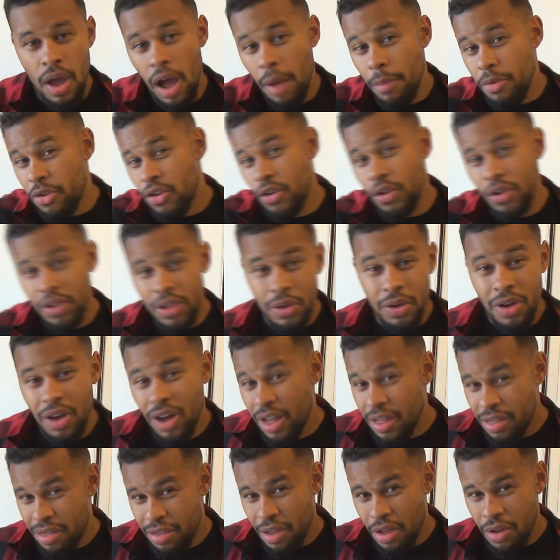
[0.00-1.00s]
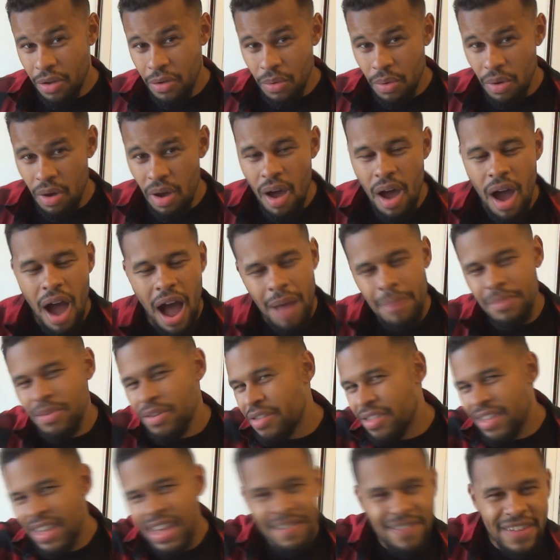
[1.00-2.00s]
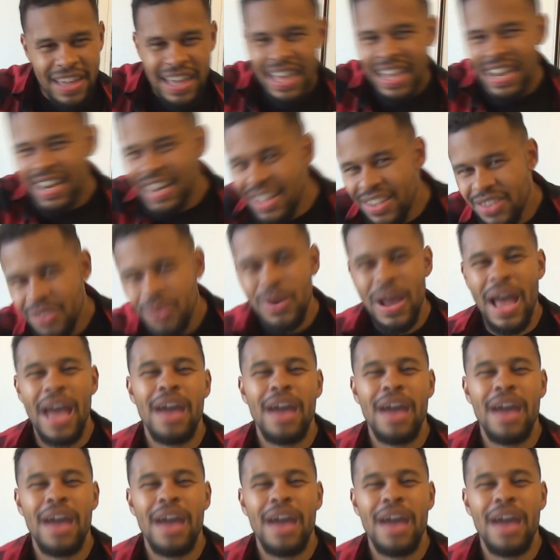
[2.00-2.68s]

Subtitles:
I'm sure you guys know. I'm just giving a little